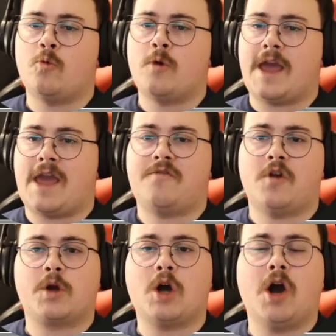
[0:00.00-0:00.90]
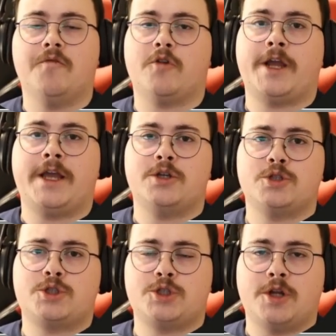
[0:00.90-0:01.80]
if a recovery
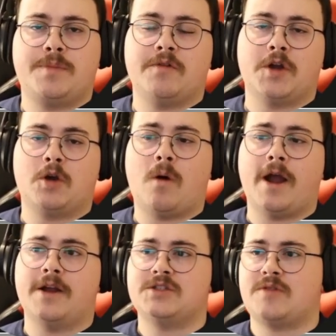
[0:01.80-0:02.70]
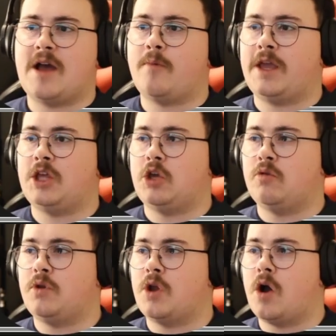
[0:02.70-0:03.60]
should be required. So that way you
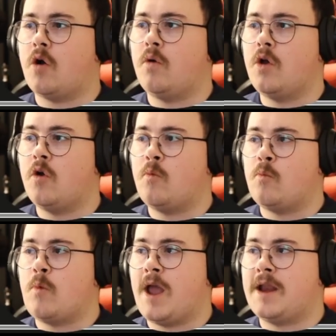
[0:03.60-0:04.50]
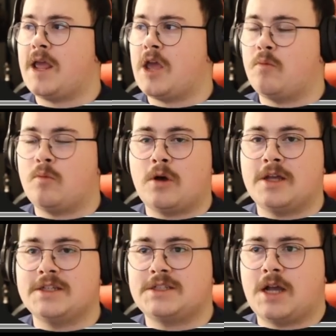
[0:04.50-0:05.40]
know when it
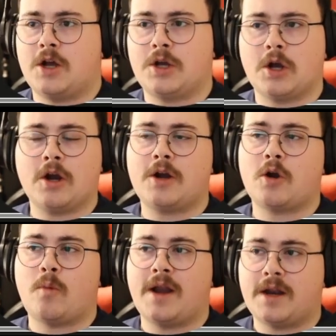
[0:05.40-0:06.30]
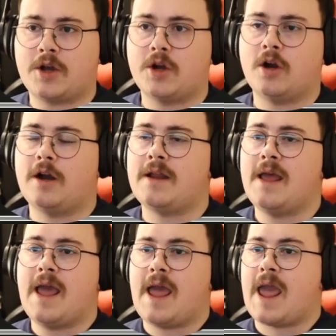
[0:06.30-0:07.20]
was occurred or when it occurred,
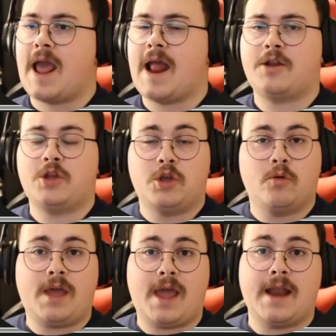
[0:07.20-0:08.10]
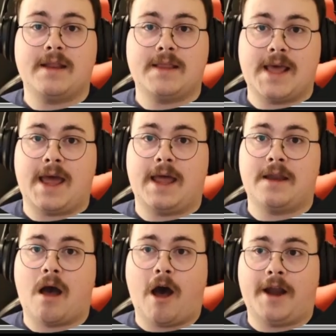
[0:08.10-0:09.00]
and you can then
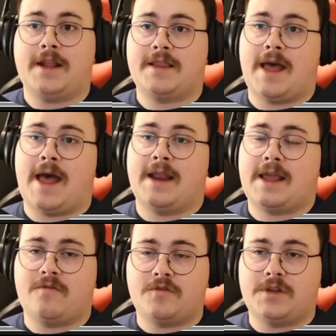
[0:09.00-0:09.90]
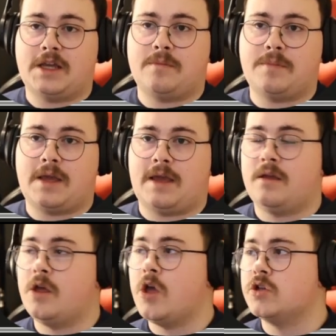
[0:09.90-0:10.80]
audit that if need be.
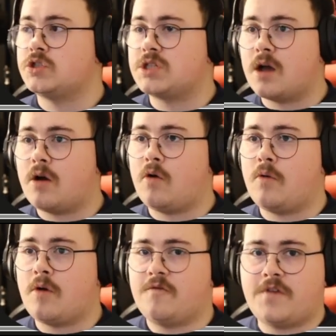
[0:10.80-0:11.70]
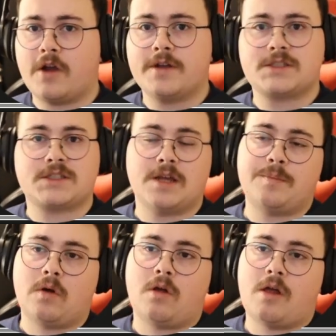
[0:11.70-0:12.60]
So very
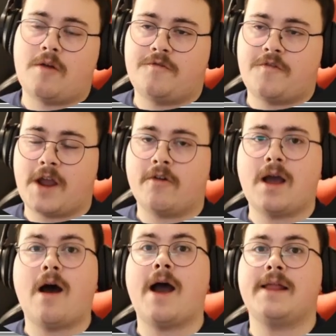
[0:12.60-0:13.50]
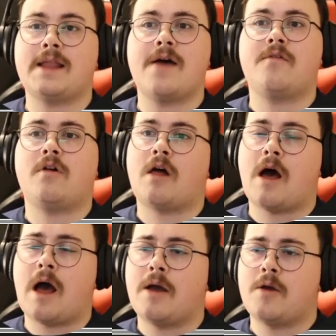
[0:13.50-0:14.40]
simple, very high level
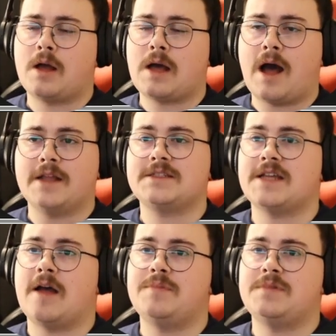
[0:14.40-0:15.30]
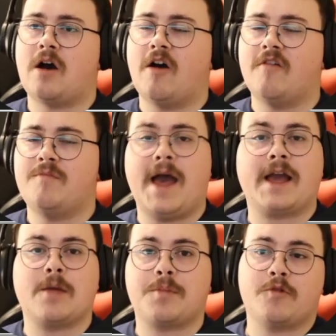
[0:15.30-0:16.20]
concept of
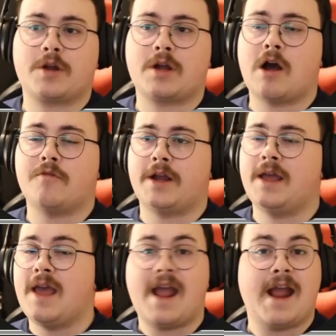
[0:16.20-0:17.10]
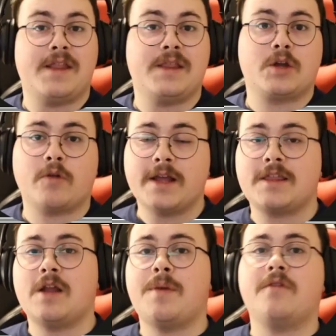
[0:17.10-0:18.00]
backup and recovery. And the great
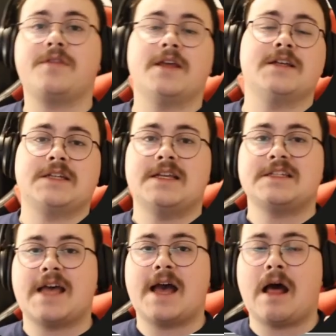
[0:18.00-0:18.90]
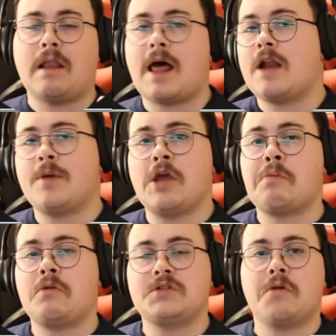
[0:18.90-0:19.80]
thing about this is that a lot of
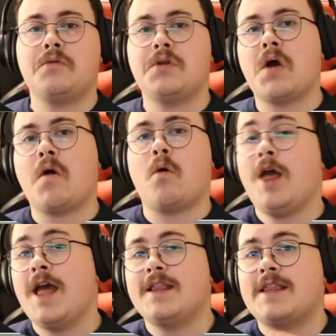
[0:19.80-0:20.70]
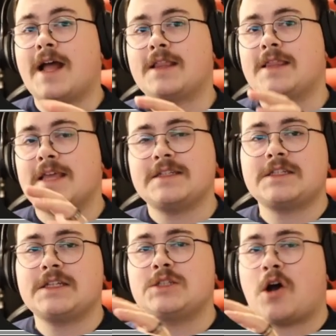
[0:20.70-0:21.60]
people don't know that
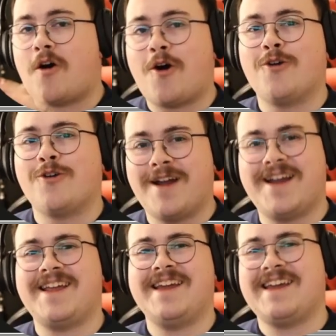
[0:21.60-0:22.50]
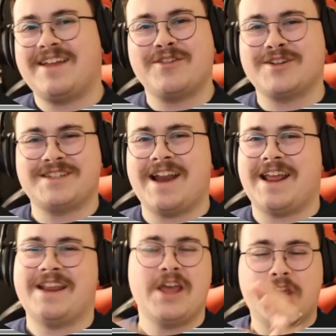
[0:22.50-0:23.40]
this is already in their
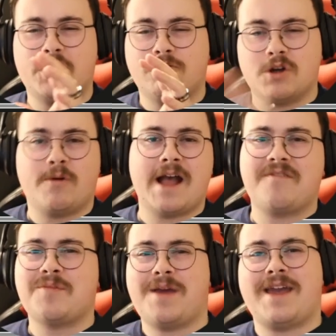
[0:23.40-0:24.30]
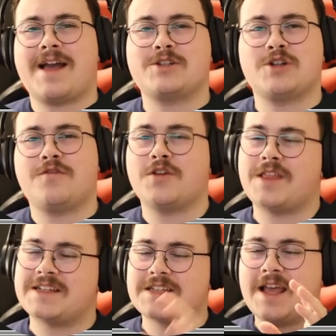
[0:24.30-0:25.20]
tenant. You don't have to pay extra for
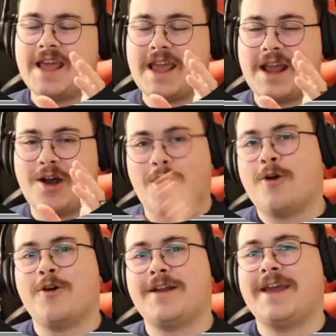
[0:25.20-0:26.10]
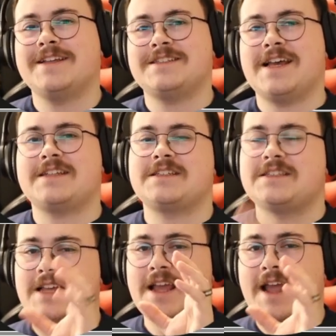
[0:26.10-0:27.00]
this. It already
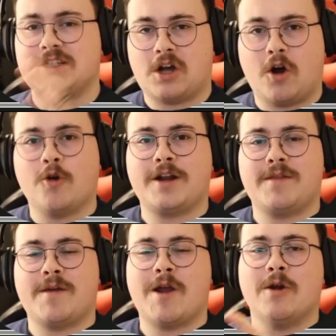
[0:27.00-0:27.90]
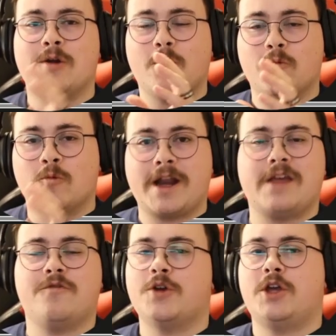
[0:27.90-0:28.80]
exists. It's already there, ready
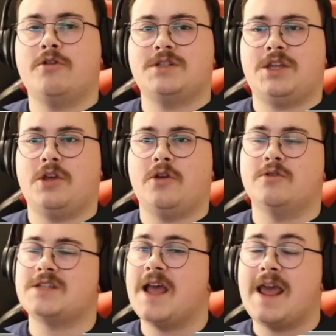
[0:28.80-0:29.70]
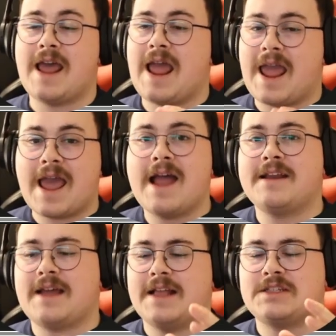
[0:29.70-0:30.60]
for you to use.
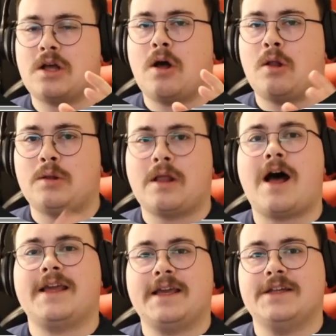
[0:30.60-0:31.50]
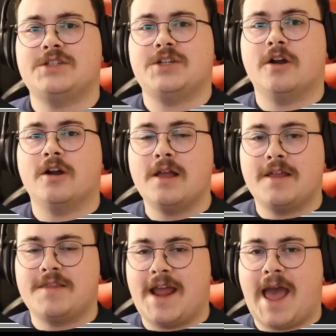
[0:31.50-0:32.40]
And it's a lot easier
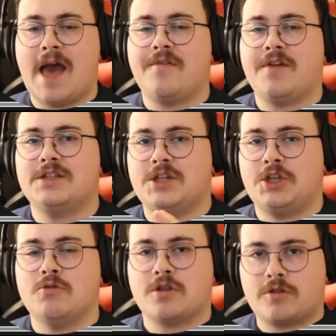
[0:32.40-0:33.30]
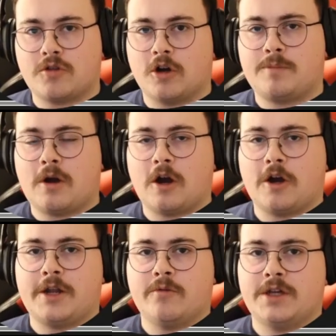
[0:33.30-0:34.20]
than having to use a
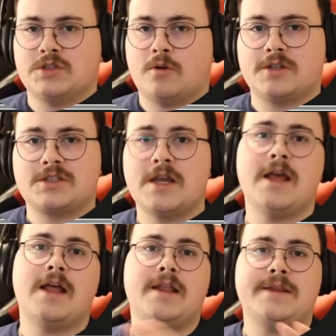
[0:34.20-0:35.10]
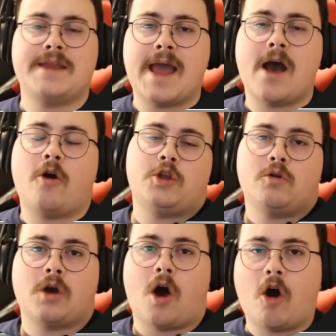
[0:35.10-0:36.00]
third-party resource. Now, you
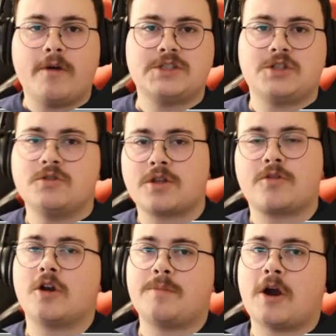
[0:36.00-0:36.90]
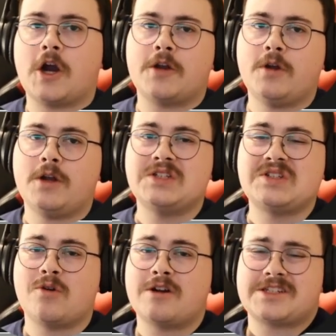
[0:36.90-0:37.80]
could always use a third-party
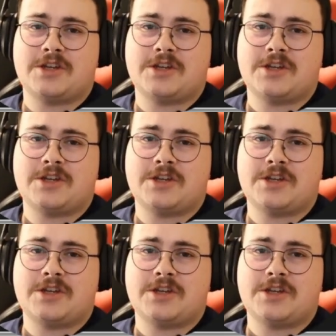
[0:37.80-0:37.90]
resource.